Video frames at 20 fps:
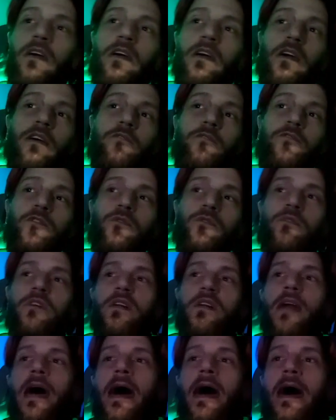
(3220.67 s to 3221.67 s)
if you
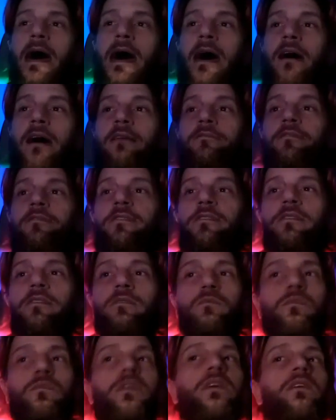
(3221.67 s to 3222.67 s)
could have
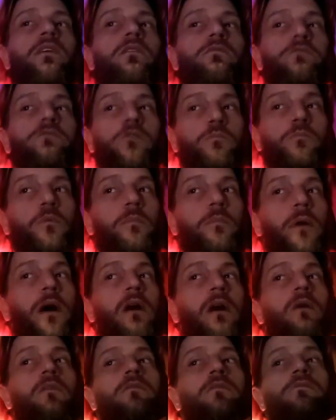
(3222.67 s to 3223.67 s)
3
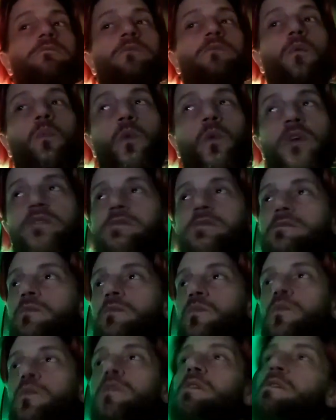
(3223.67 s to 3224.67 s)
superpowers, what
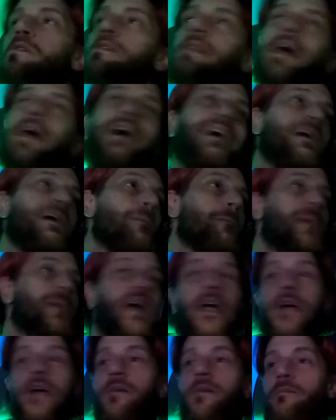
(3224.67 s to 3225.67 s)
would they
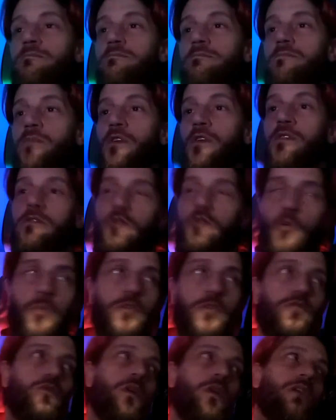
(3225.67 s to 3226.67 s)
be? Super
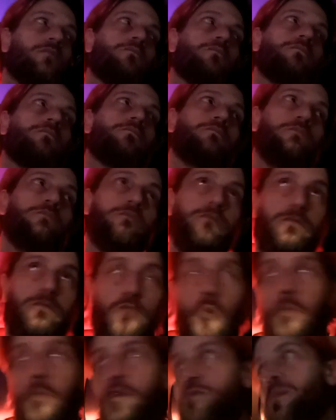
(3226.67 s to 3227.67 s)
strength,
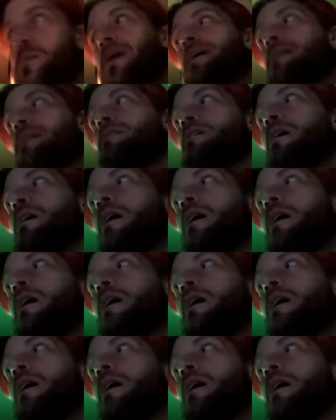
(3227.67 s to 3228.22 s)
super speed,